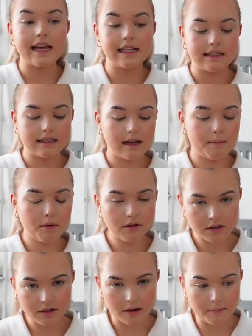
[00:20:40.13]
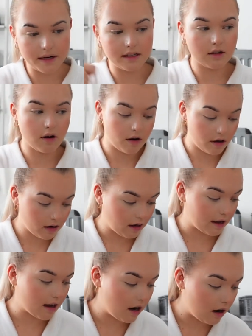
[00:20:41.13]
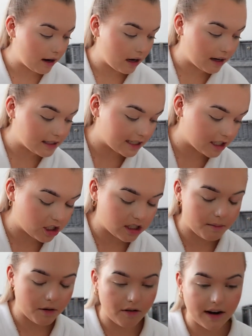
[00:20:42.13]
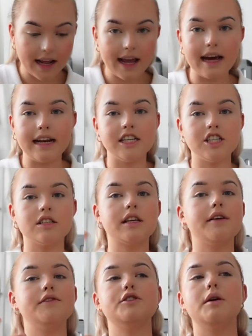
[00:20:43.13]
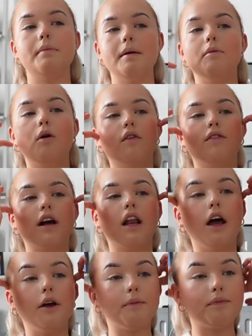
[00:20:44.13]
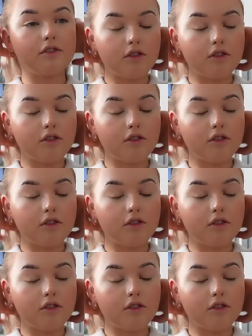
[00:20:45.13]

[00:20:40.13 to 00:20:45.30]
It's a bronzer, but it's got like a highlighting shimmer in it and it just gives you a bit more of a glow.